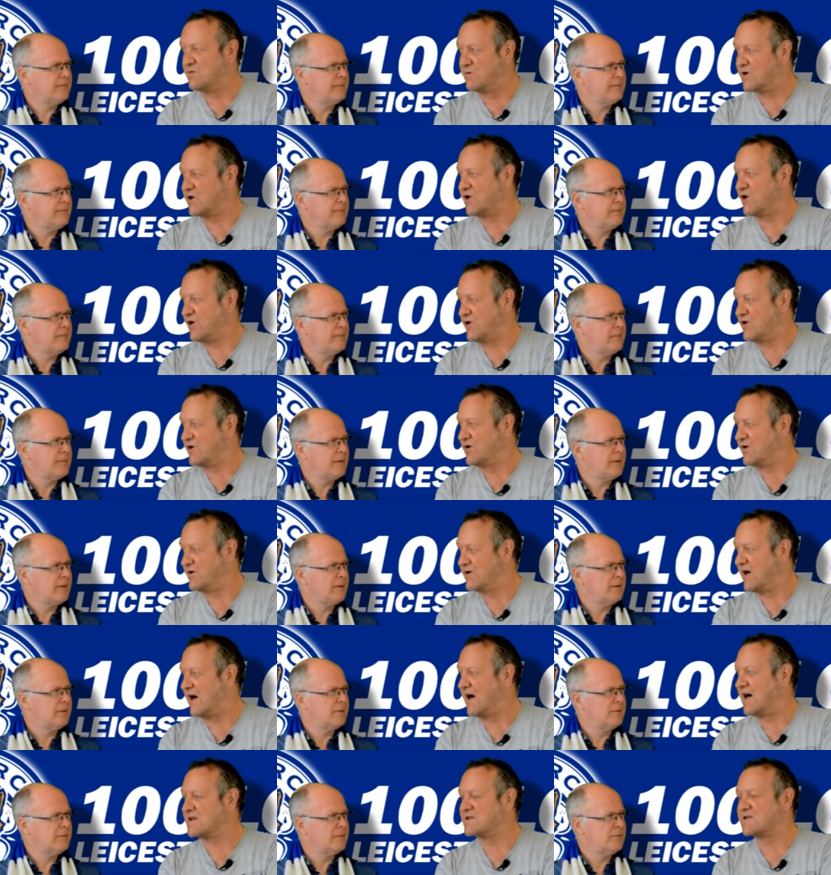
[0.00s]
Speaker 1: were good.
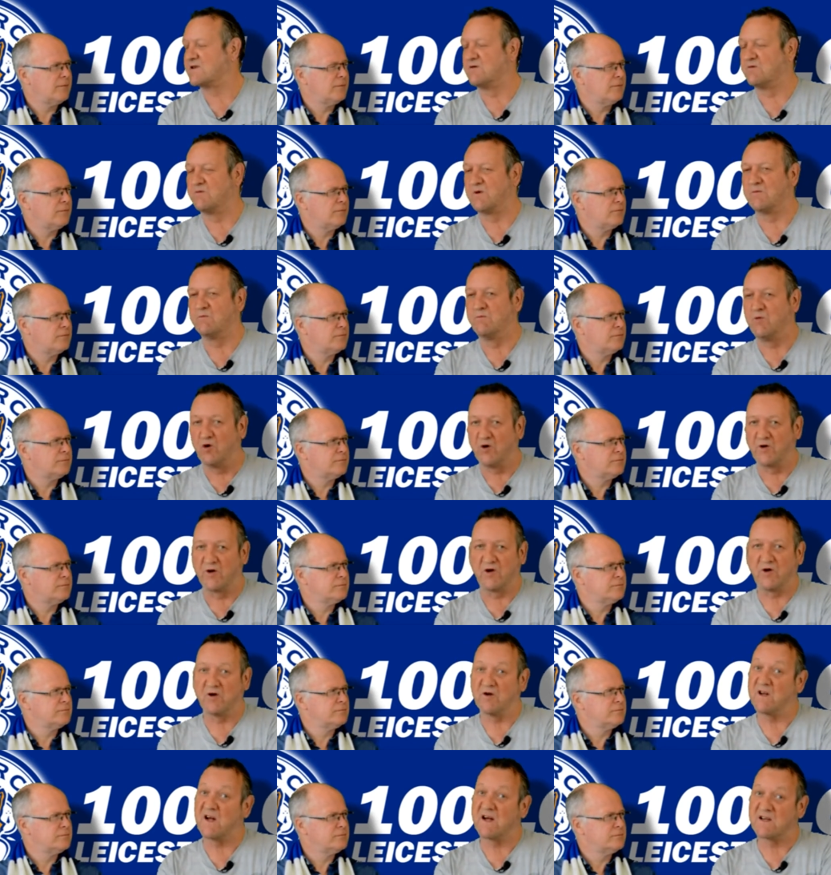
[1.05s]
Arsenal were more than
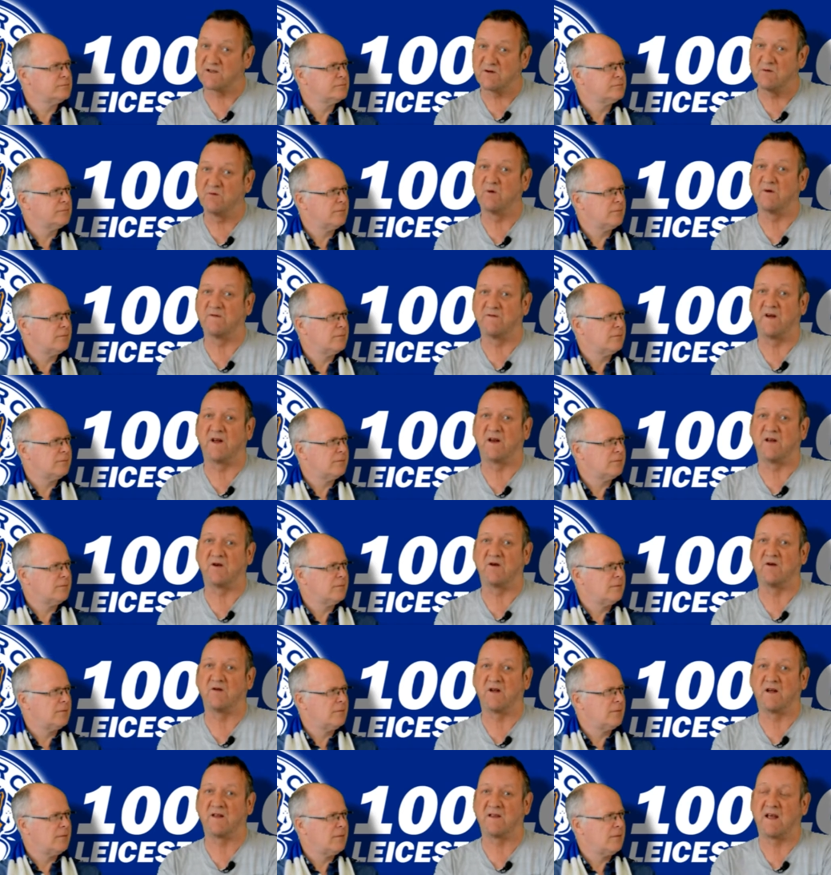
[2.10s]
good. Arsenal were very
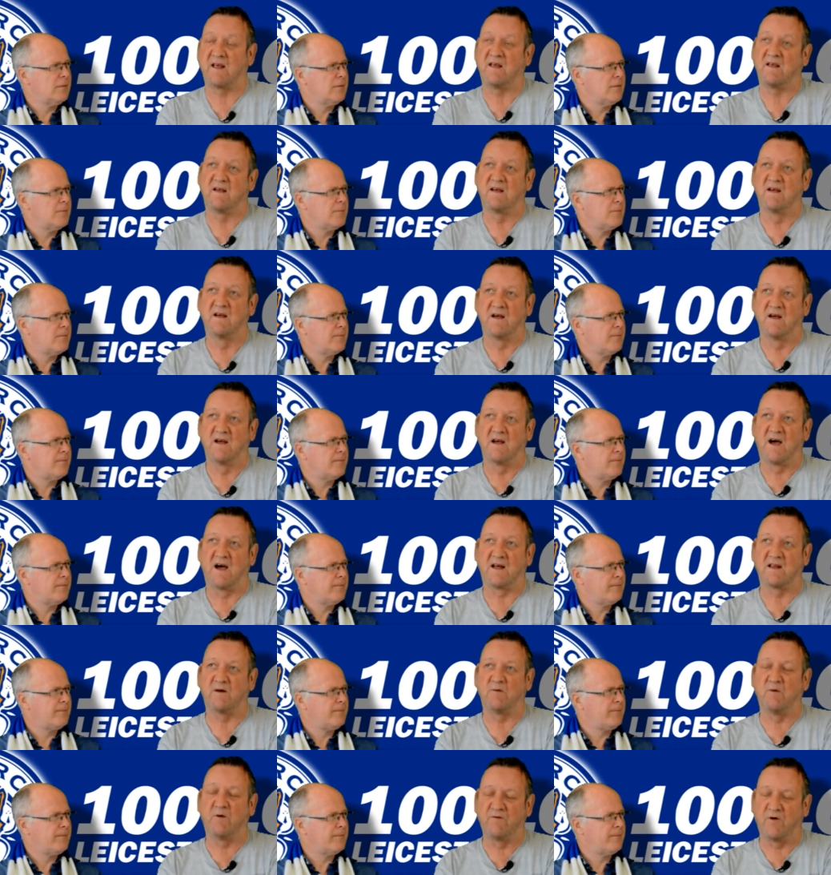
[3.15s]
good. I think, I
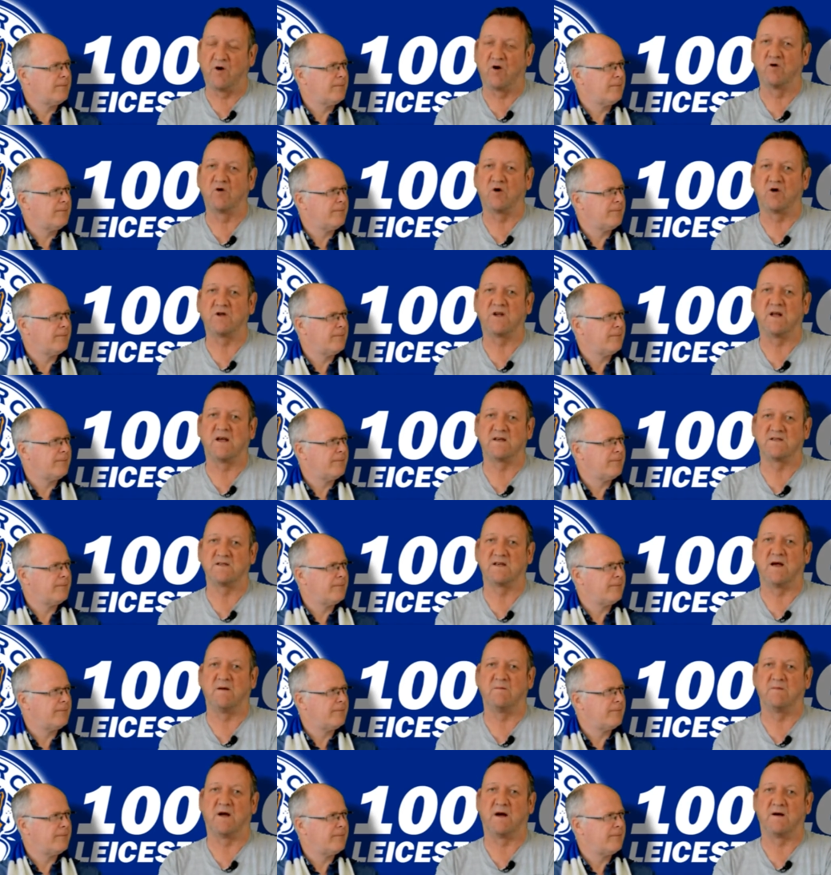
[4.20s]
think we've all got to
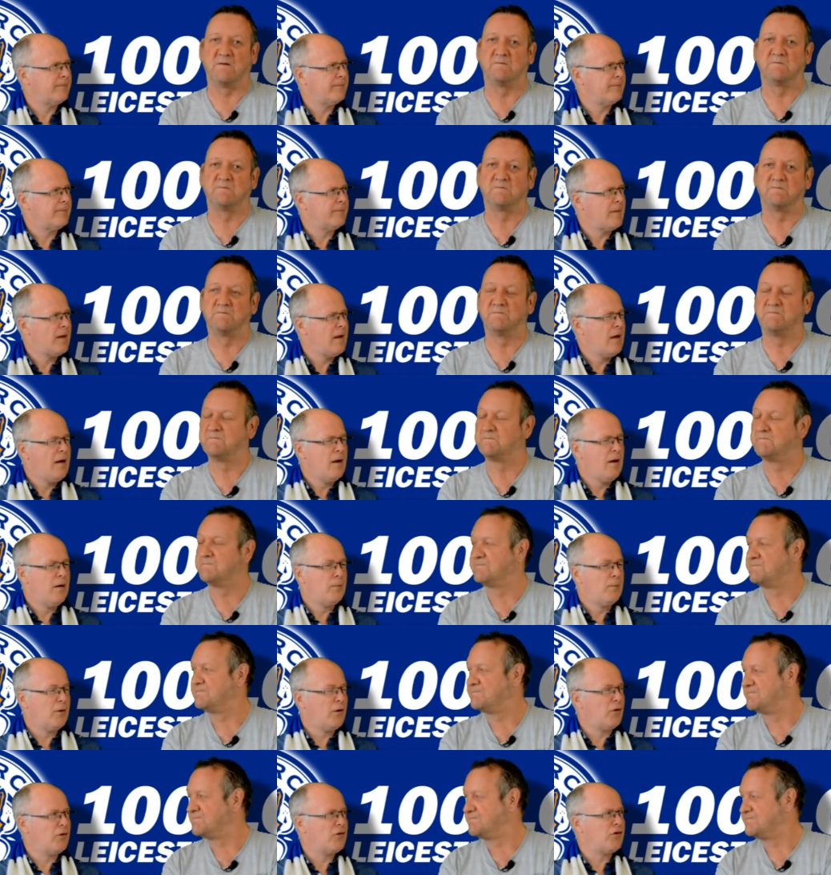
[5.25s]
accept that.
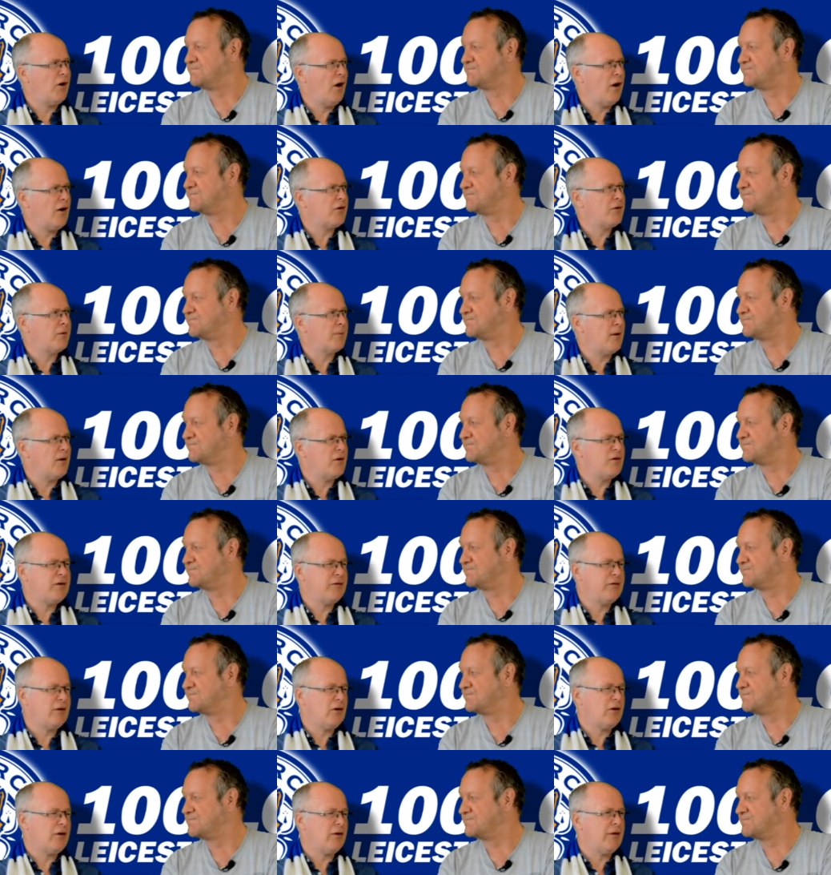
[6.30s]
Speaker 2: But also, I suppose, if
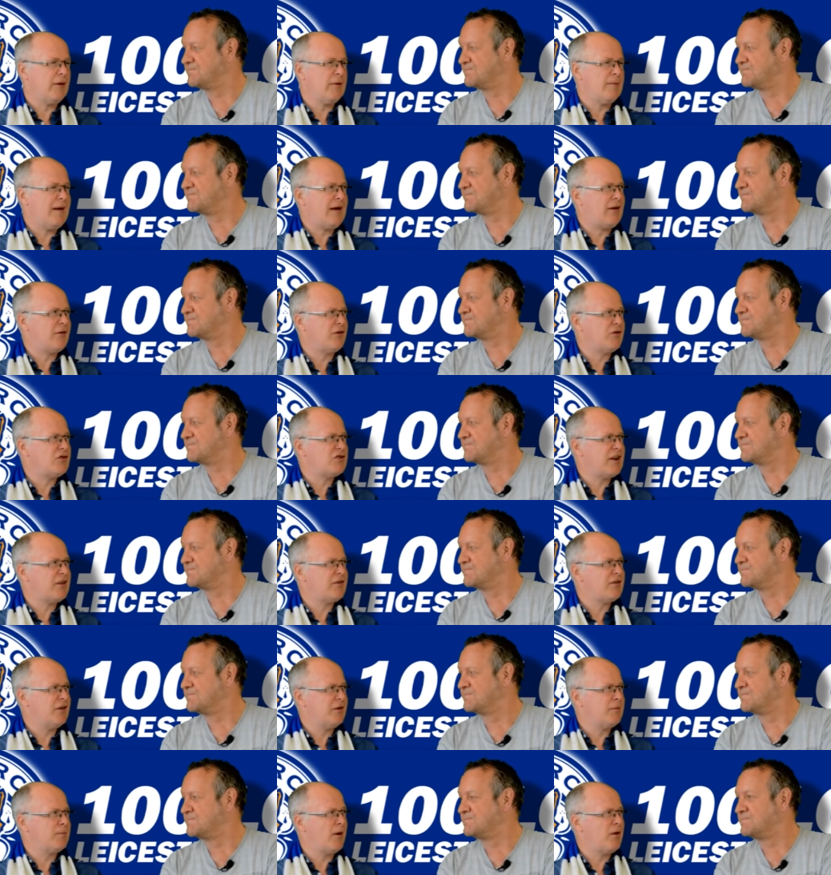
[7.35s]
you look at the amount of
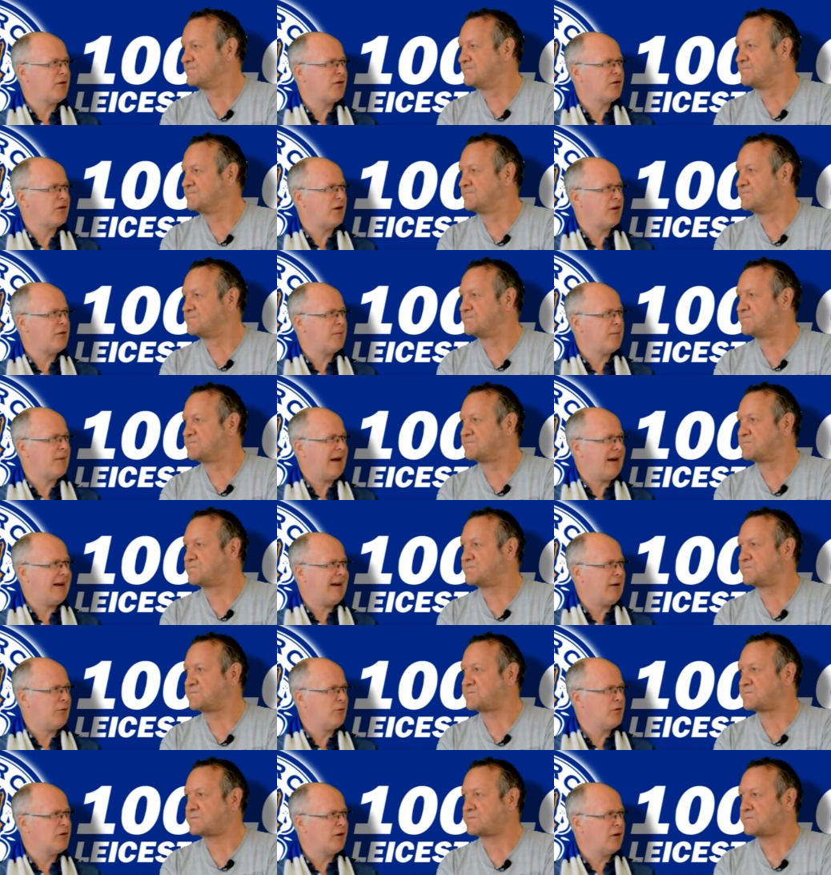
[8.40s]
chances both sides made,
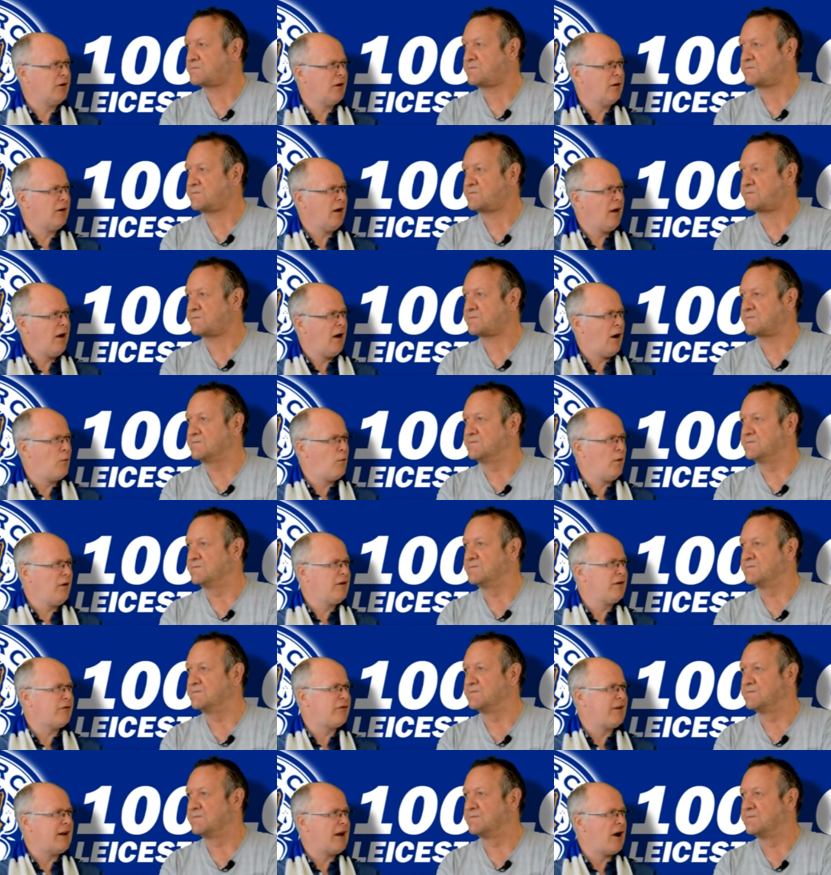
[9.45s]
it was a, a
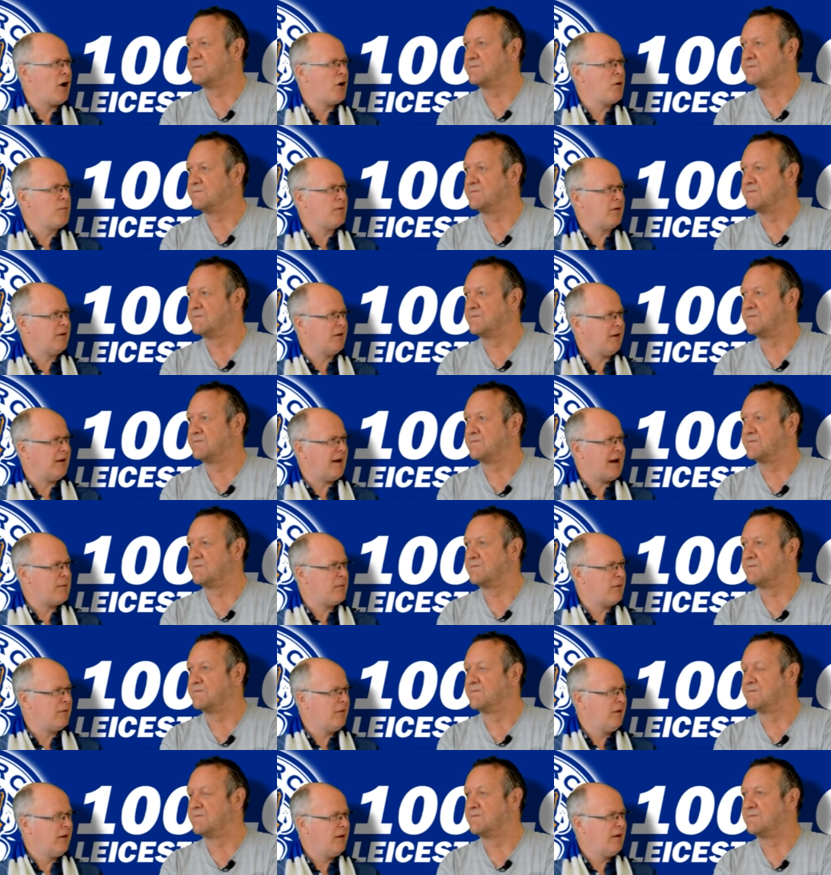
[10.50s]
wonderfully open game,
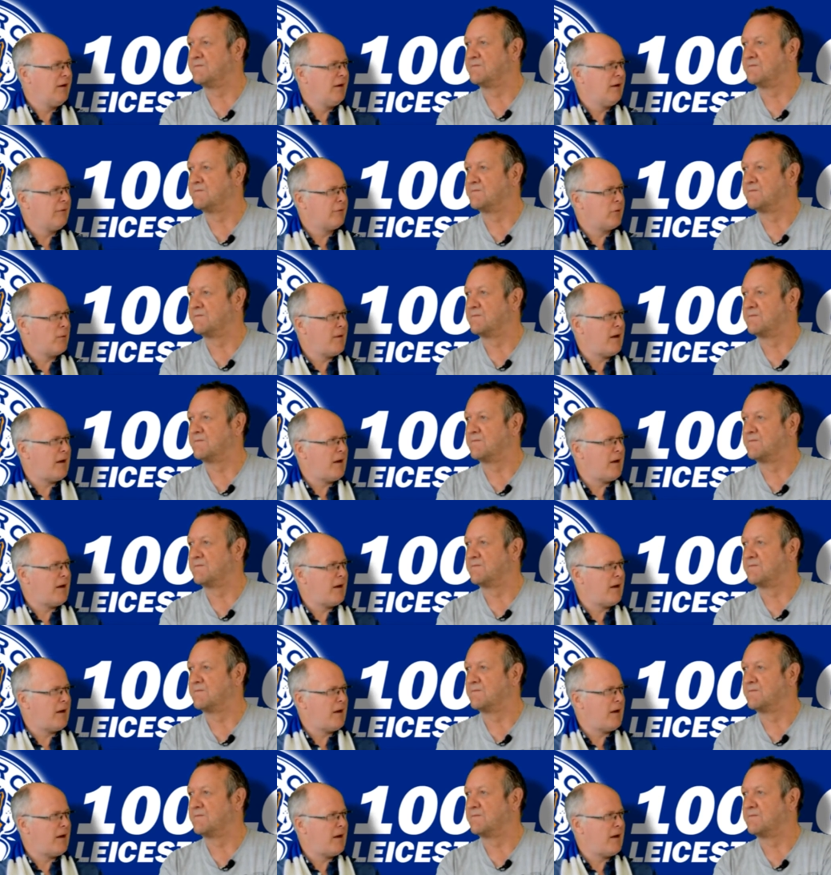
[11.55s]
and from